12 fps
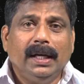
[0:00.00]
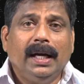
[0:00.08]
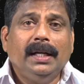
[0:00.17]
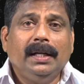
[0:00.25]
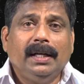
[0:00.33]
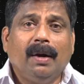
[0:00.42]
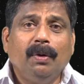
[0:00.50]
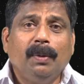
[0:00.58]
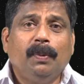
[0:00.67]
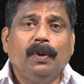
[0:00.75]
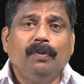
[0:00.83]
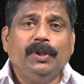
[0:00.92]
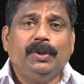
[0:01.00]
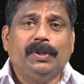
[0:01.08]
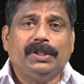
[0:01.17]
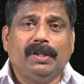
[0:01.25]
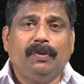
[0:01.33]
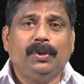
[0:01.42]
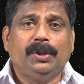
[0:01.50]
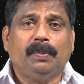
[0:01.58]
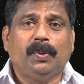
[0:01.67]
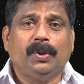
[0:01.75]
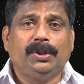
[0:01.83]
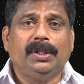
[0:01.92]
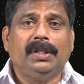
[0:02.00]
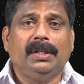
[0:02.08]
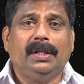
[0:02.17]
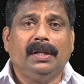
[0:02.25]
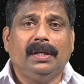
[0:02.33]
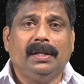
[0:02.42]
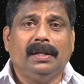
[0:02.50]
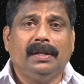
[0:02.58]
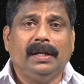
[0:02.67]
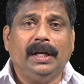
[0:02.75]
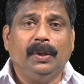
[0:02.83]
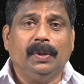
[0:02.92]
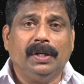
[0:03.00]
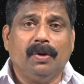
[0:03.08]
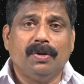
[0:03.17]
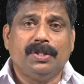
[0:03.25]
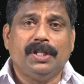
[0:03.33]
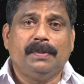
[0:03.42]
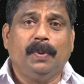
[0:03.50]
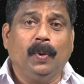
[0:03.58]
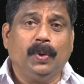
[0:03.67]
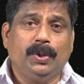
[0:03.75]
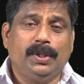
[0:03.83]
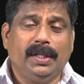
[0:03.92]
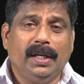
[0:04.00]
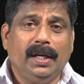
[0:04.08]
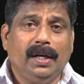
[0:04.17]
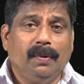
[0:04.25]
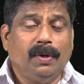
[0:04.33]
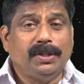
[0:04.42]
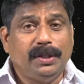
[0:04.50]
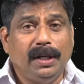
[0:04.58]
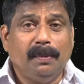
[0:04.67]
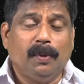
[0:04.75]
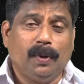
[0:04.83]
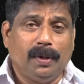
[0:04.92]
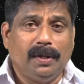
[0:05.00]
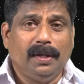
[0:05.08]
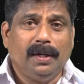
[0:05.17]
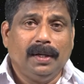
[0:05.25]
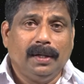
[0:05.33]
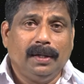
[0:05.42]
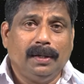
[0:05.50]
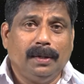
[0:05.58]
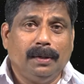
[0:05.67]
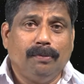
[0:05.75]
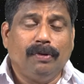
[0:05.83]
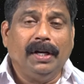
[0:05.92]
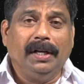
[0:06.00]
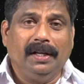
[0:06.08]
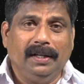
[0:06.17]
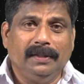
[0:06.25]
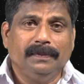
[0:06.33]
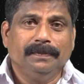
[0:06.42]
And the ground upon which he was refused a post in radio announcer's post was still more funny.